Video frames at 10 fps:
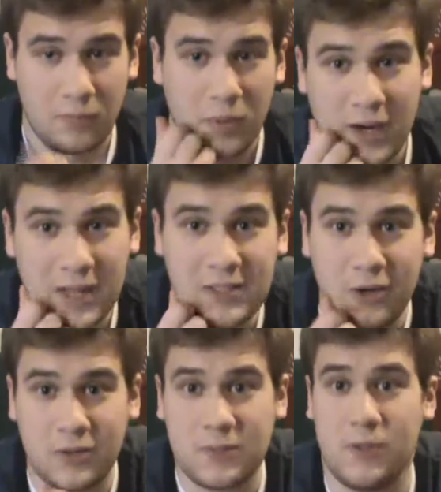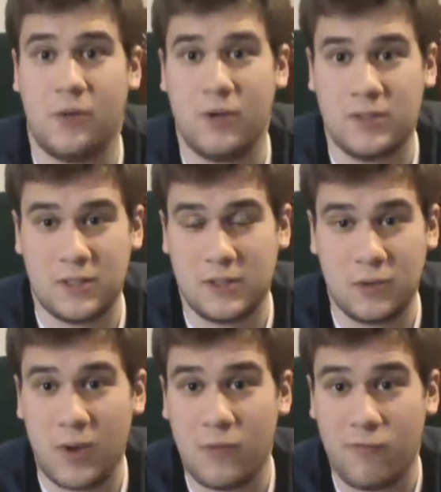But I guess, you know, it's
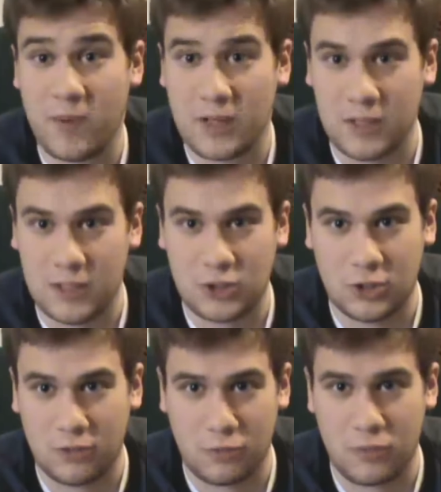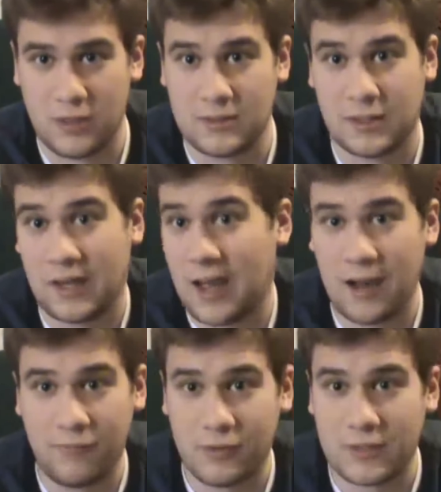the way we've been conditioned through things like
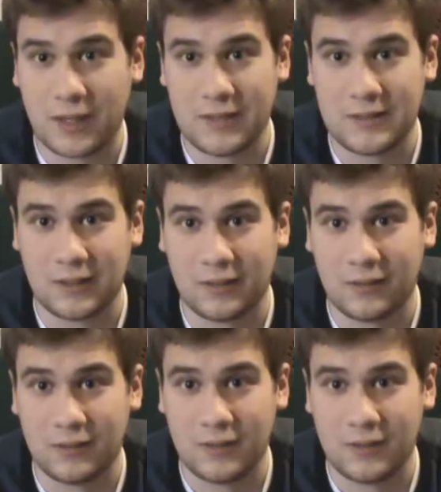advertising,